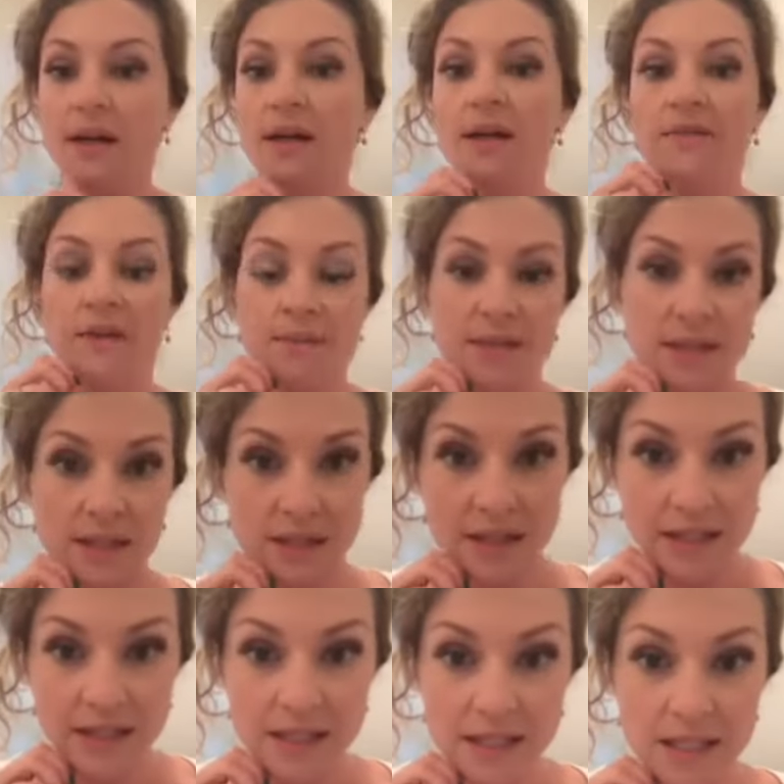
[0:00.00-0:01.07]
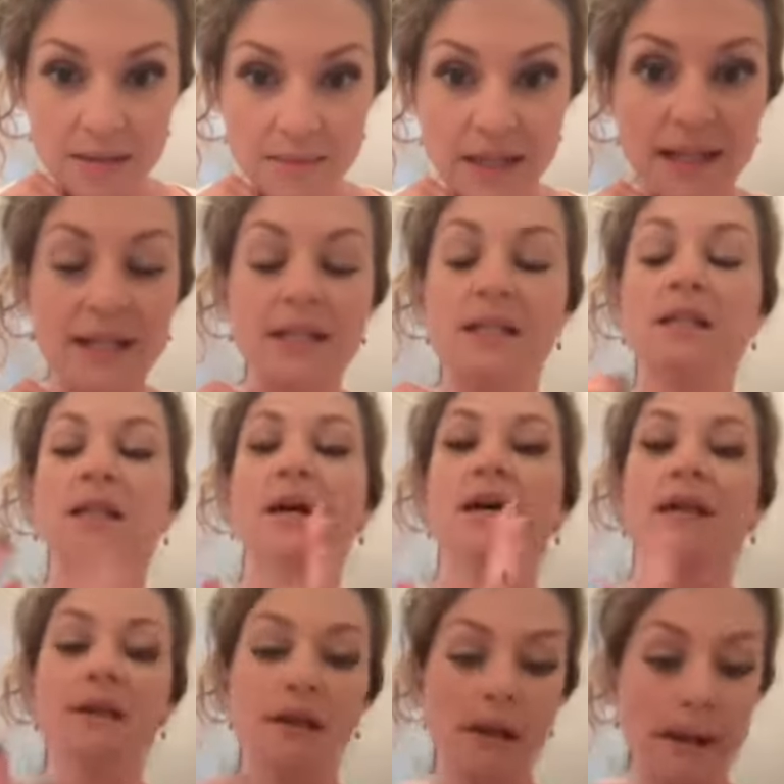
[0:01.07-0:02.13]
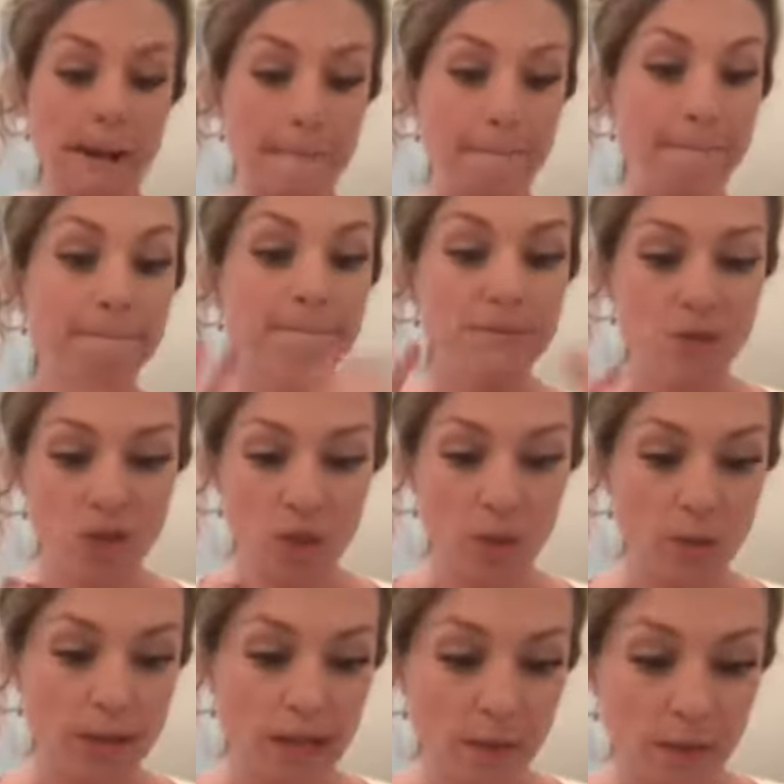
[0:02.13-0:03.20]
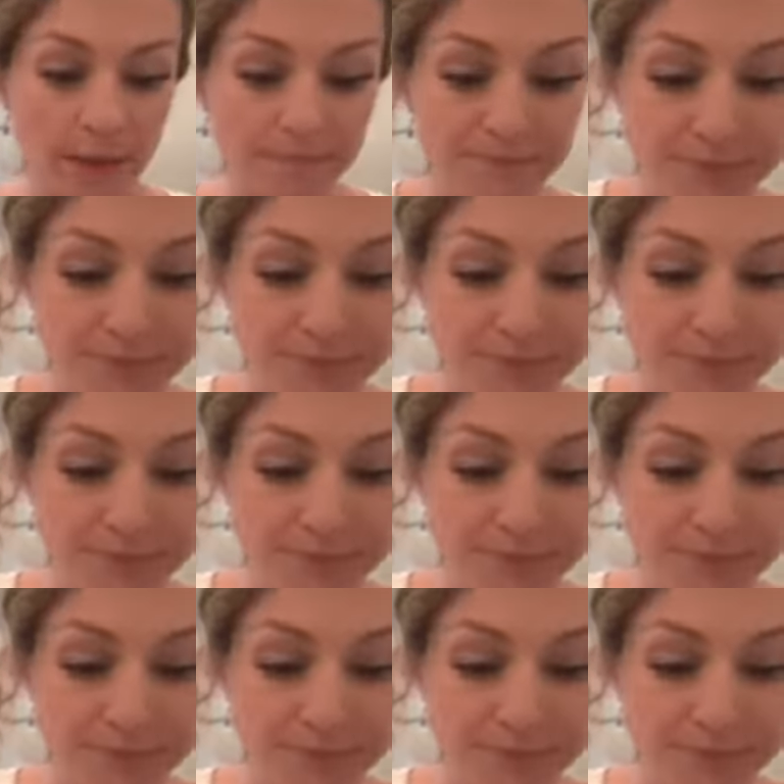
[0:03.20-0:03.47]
if I'm sitting like this in meetings a lot. So anyway,